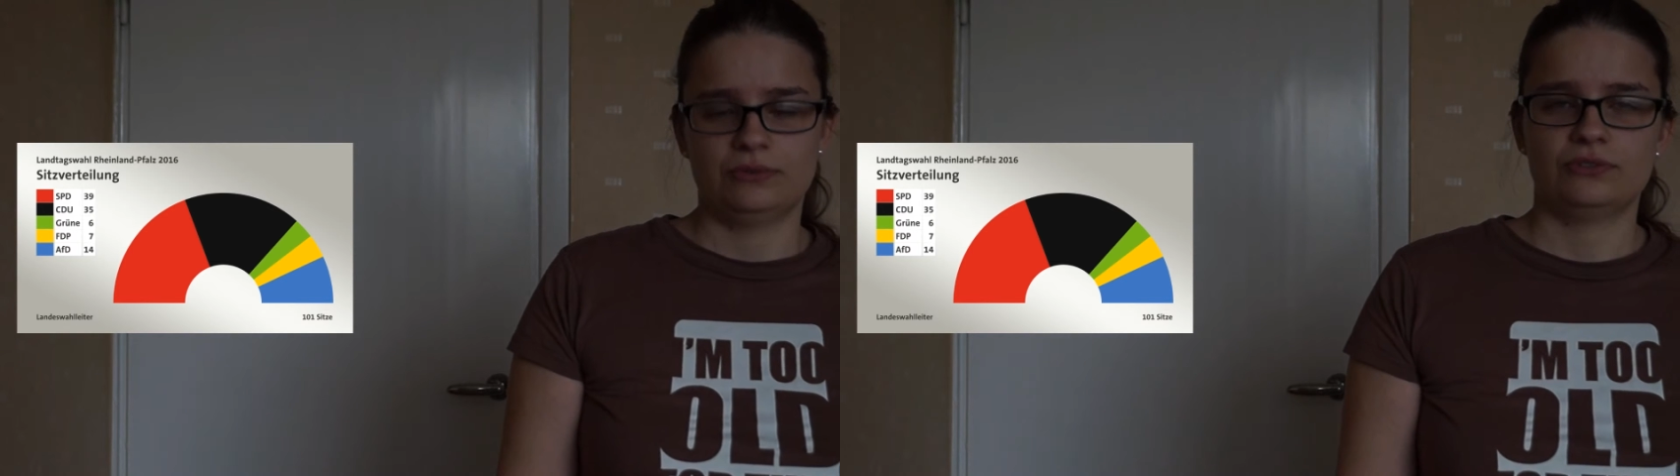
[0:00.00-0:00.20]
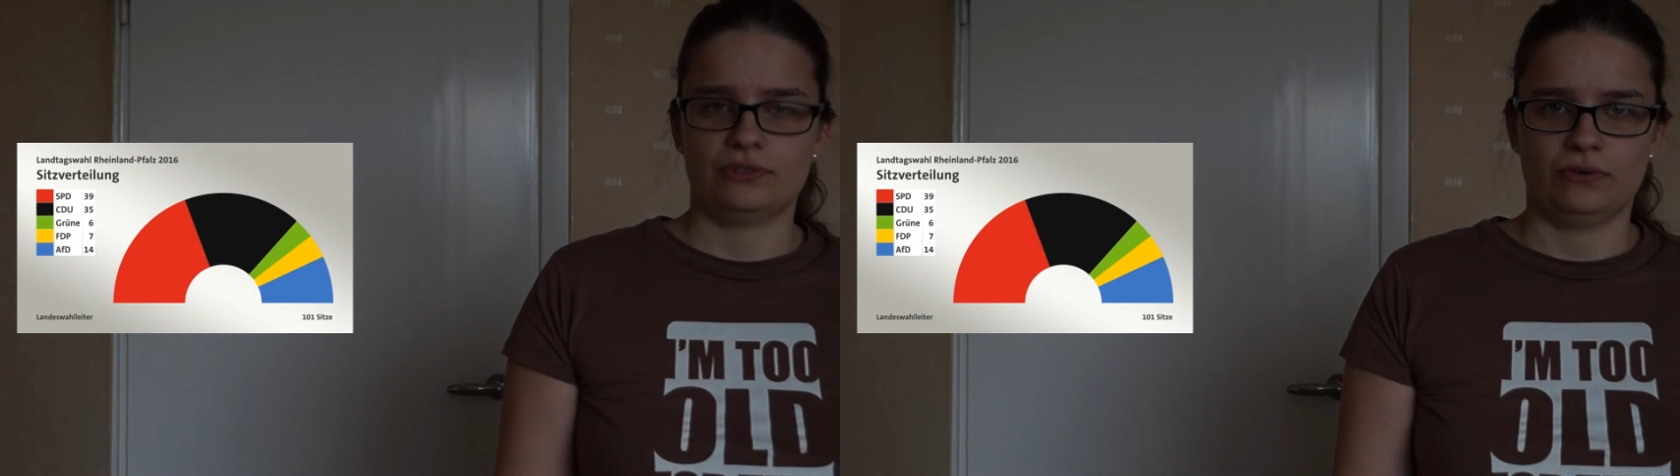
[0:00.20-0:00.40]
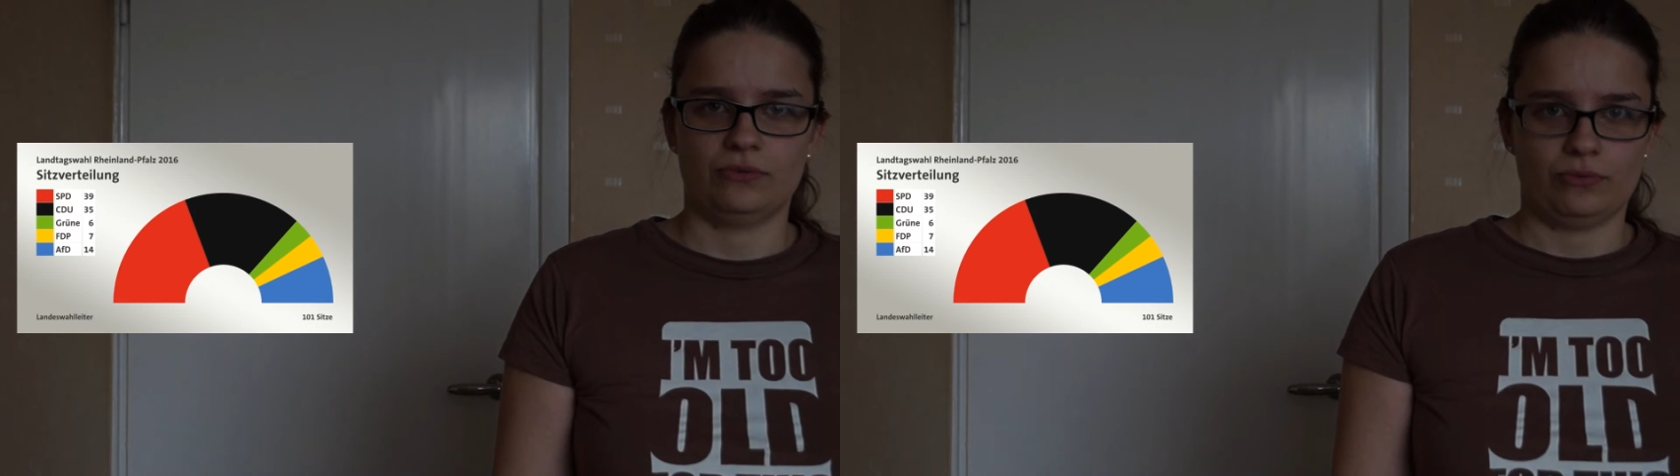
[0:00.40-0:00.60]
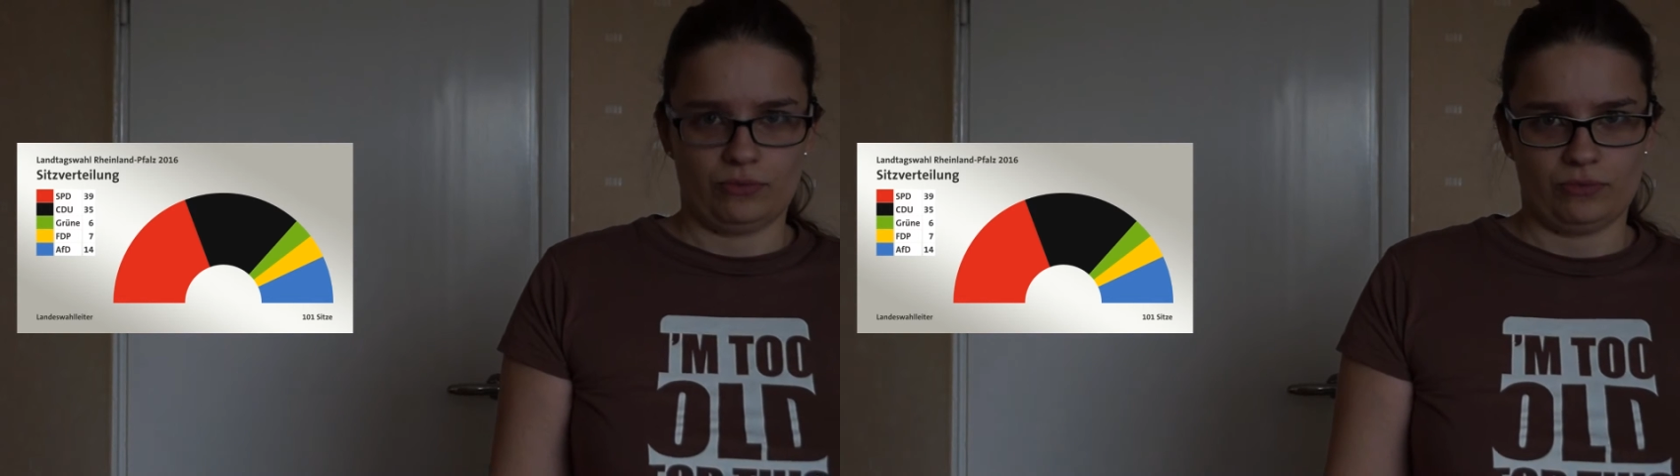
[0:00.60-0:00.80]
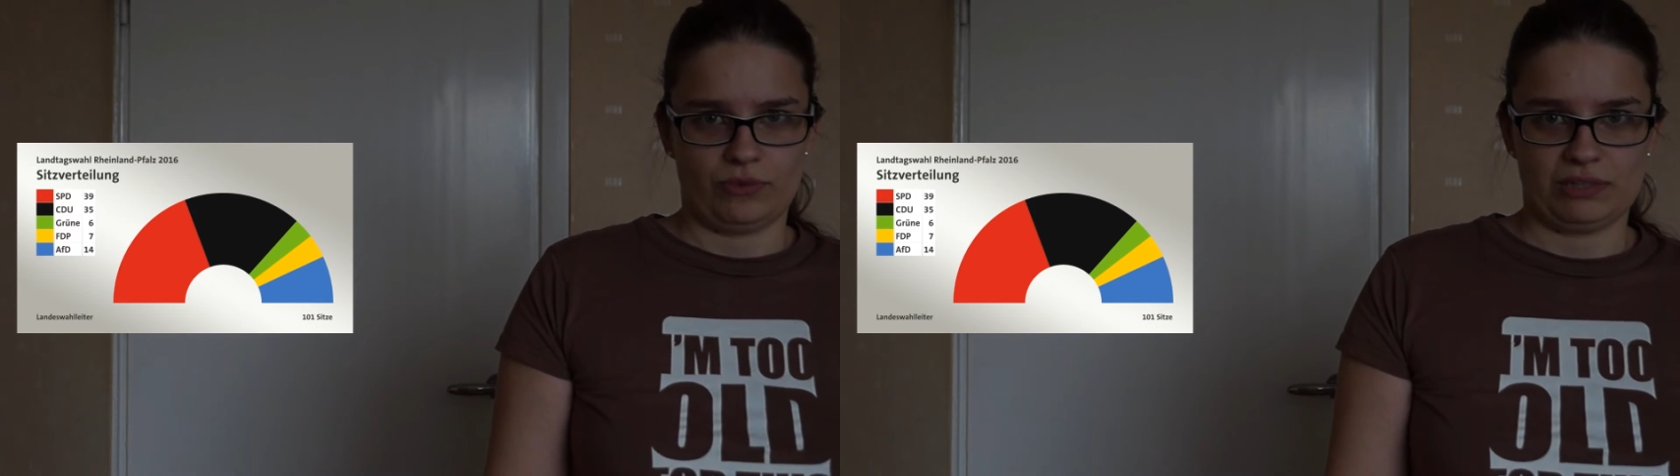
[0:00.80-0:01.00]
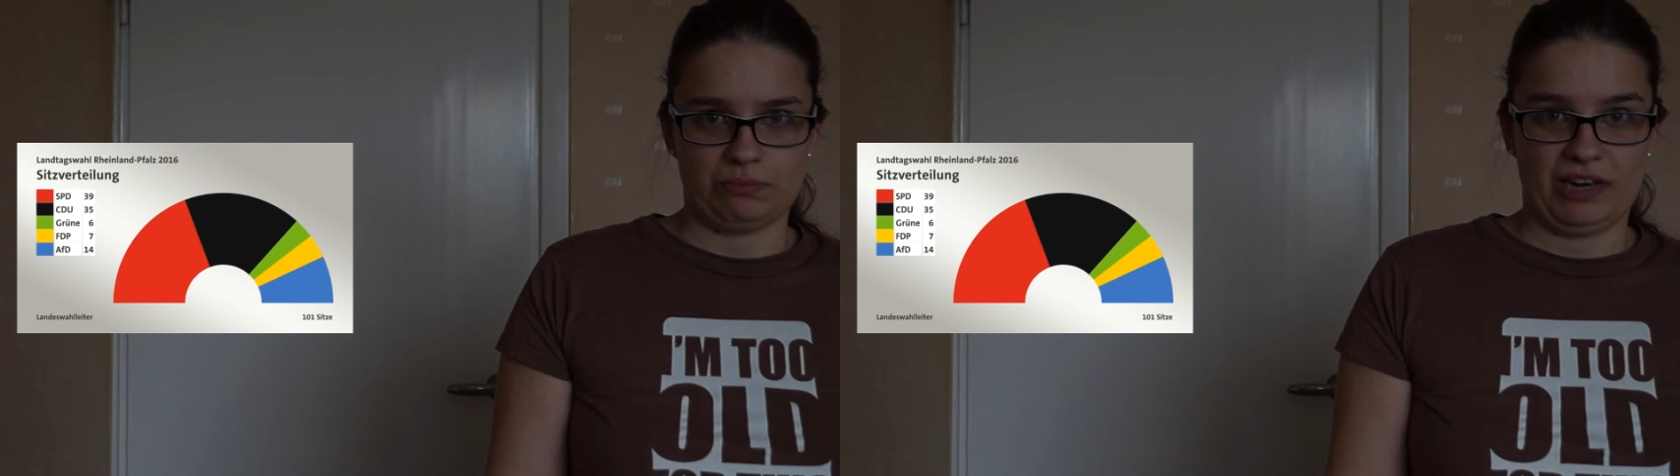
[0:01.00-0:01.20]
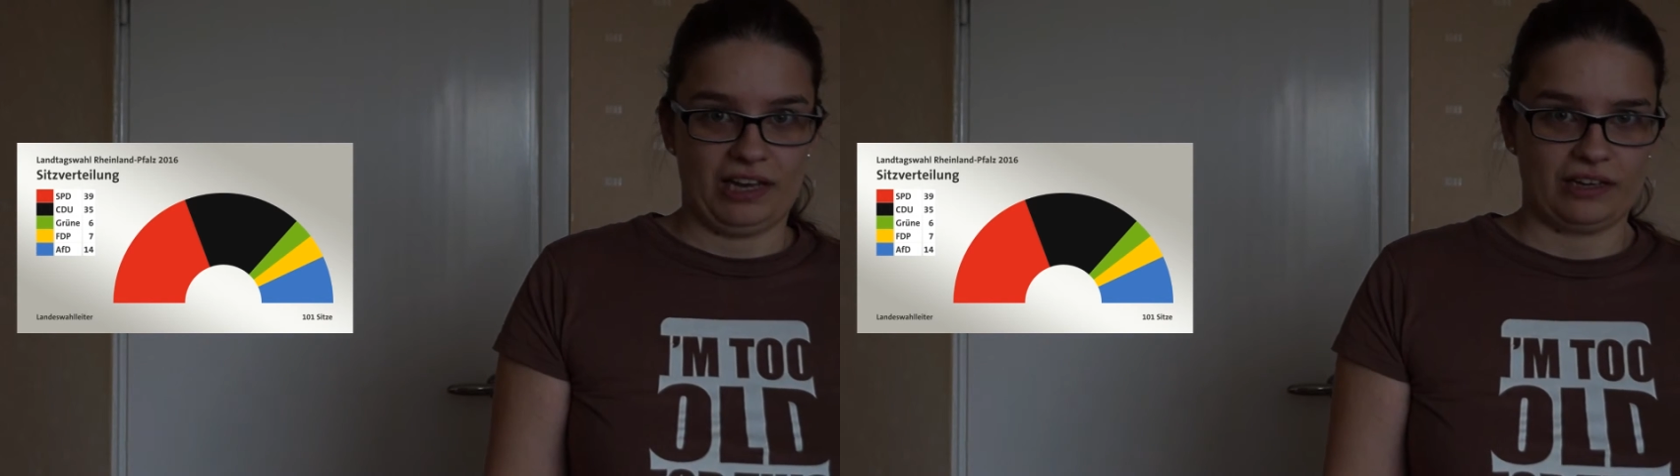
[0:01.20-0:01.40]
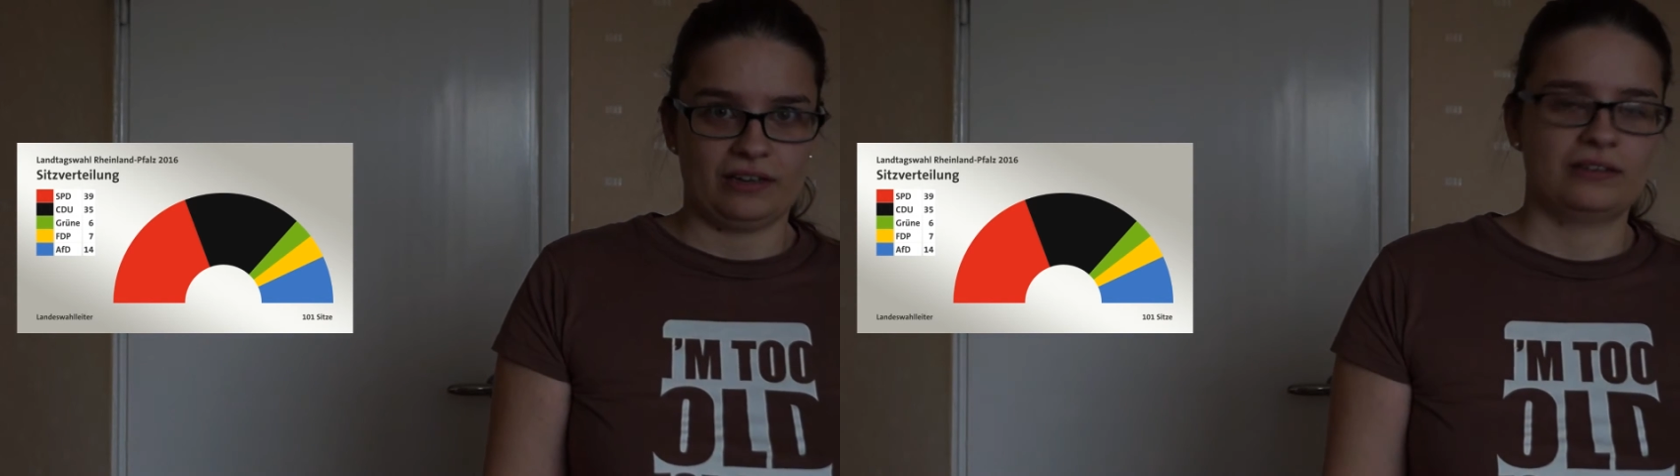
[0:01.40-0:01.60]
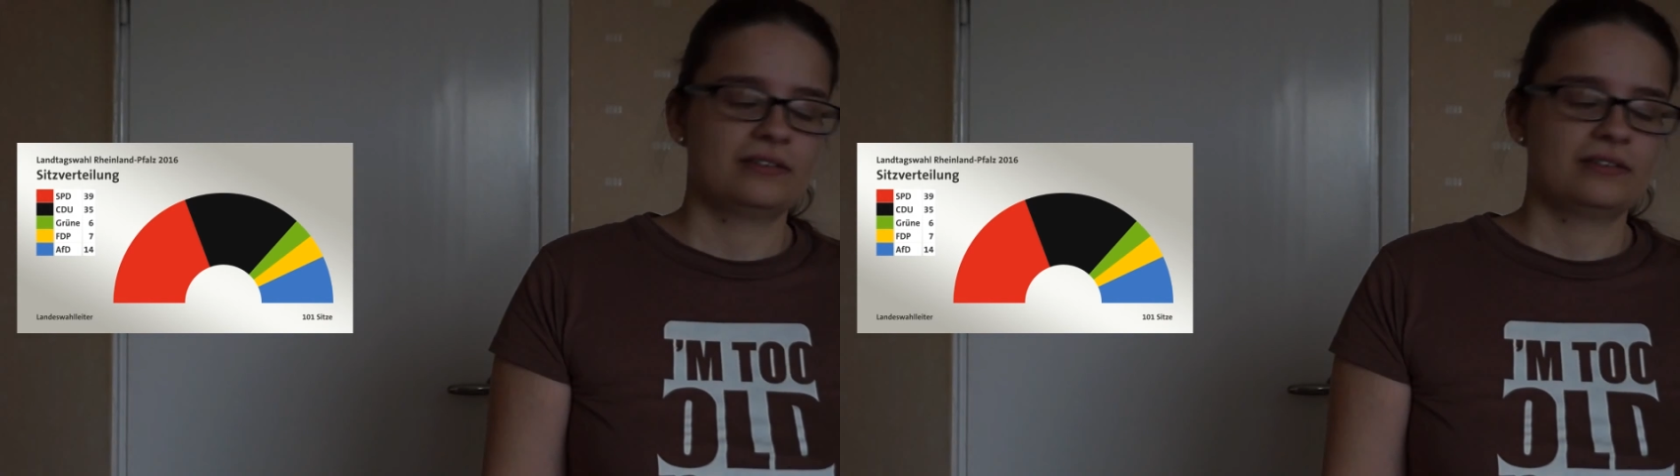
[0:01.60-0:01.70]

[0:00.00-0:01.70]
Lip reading: so Red-Black.